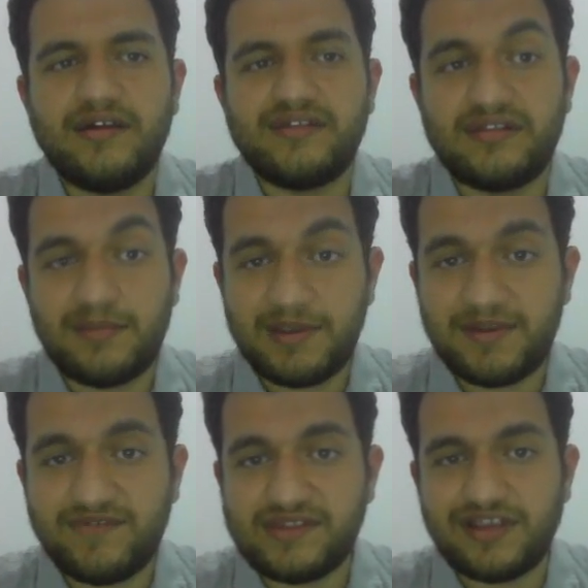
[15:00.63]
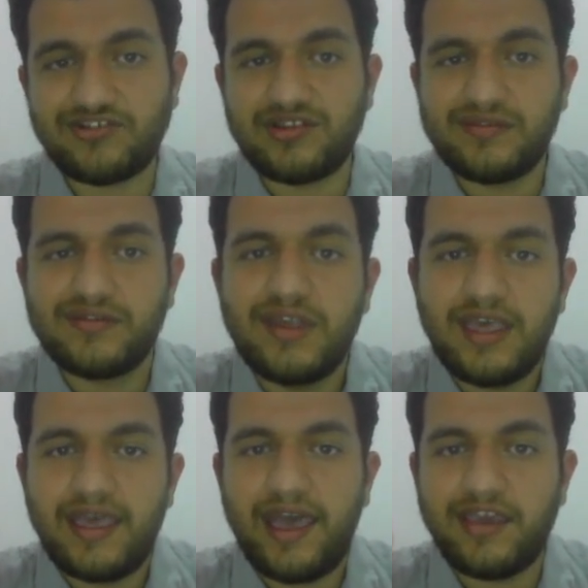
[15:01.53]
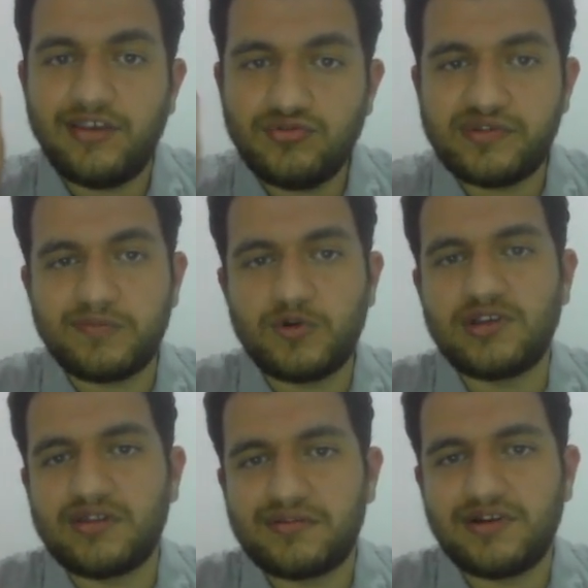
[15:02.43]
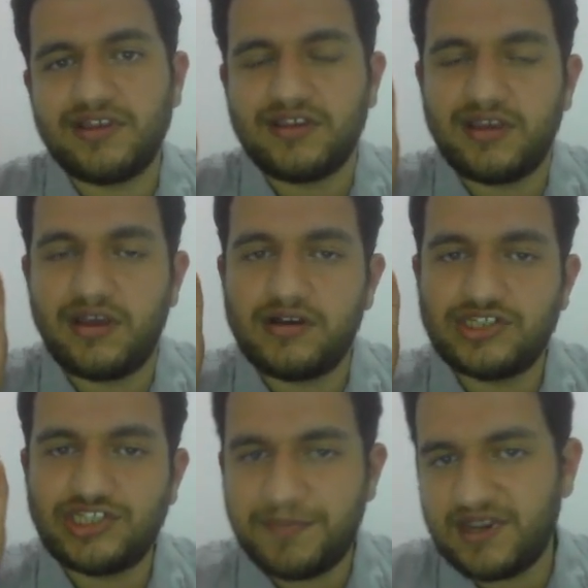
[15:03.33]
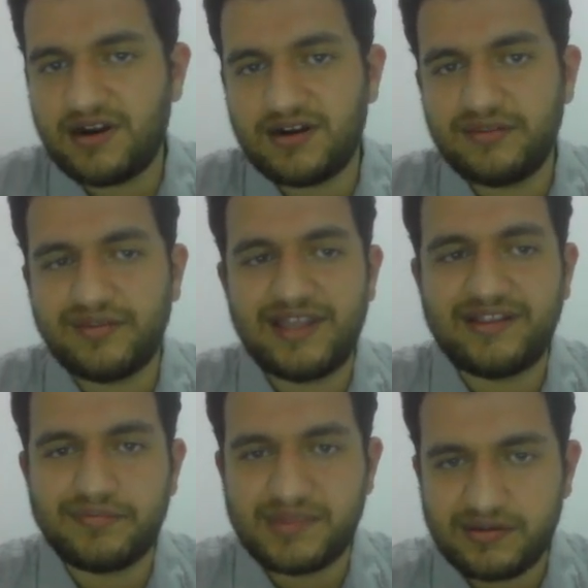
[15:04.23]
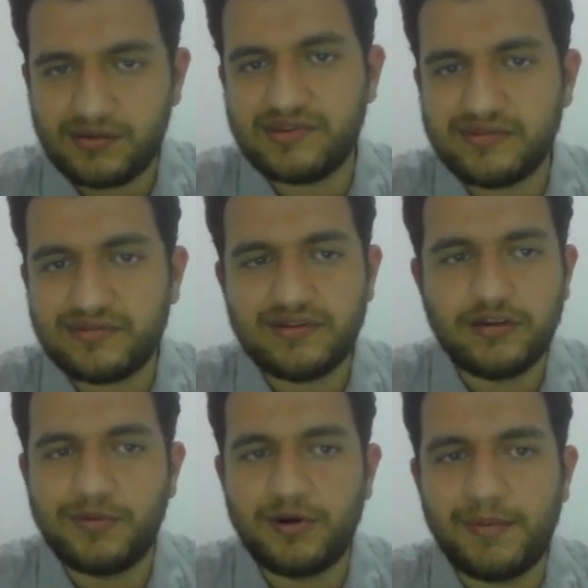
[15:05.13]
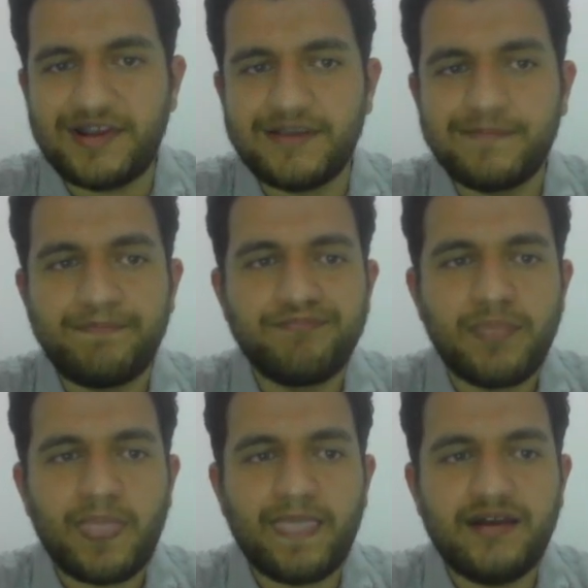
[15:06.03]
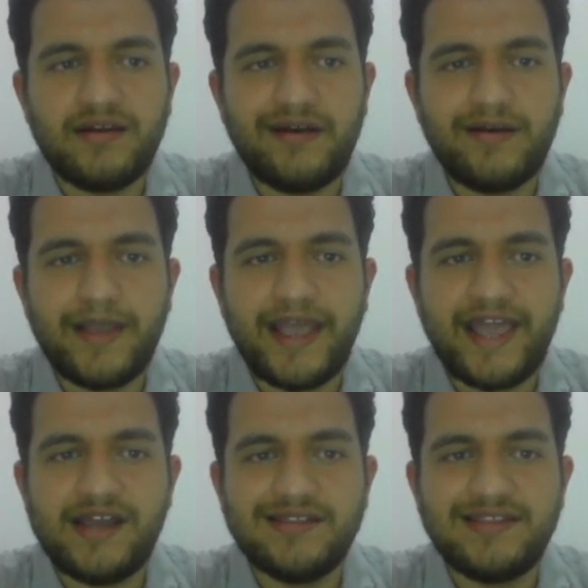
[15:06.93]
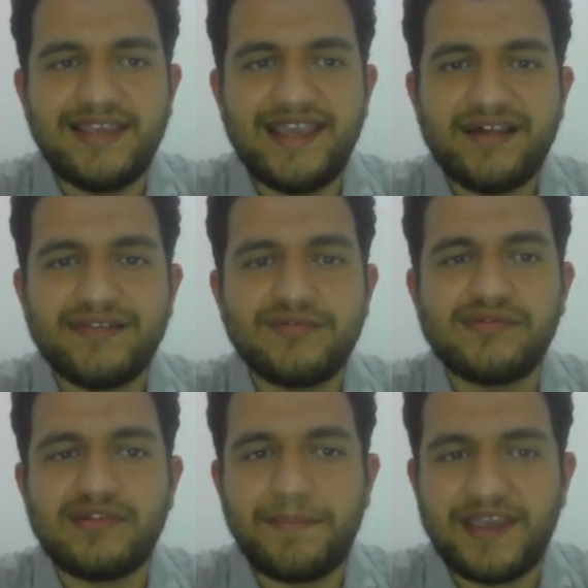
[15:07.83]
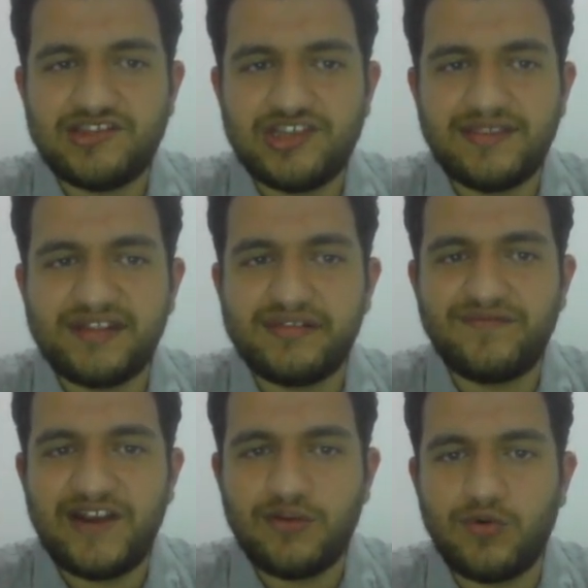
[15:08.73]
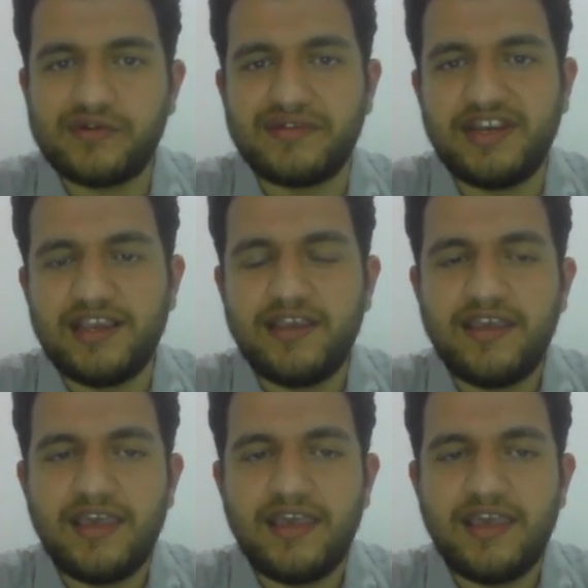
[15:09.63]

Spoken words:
systemic manifestations, huge smoking history, shipyards and asbestosis, probably. And he has constipation that's very worsening,